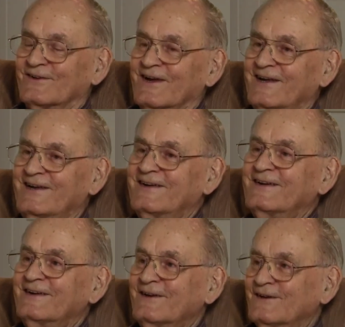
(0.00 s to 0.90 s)
They
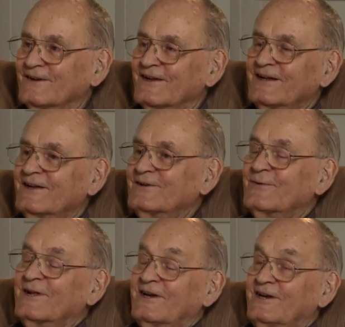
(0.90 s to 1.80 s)

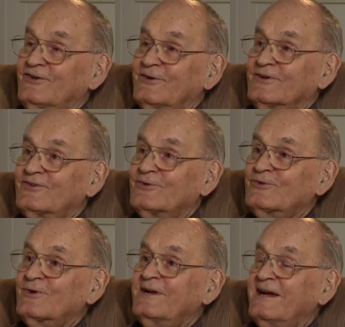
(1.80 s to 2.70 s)
issued us those
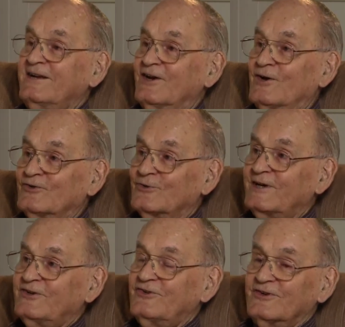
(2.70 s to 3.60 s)
grenades. They also
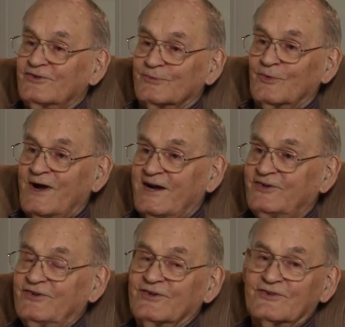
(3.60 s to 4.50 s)
issued us some
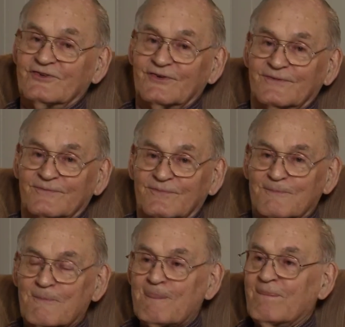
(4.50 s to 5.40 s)
rations,
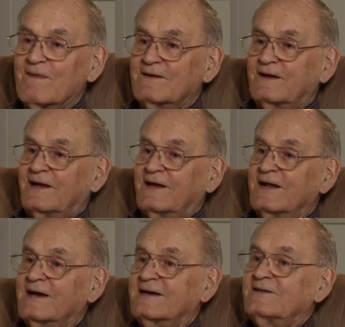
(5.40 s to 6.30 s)

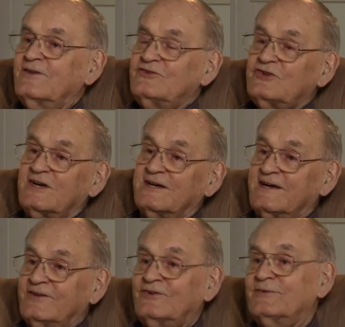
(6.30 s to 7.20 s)
and I got the
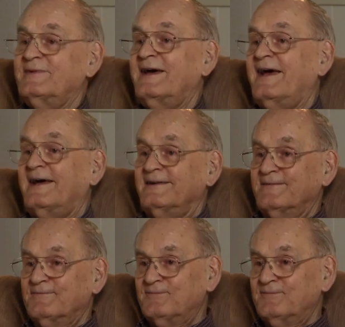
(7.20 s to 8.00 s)
GIs from that.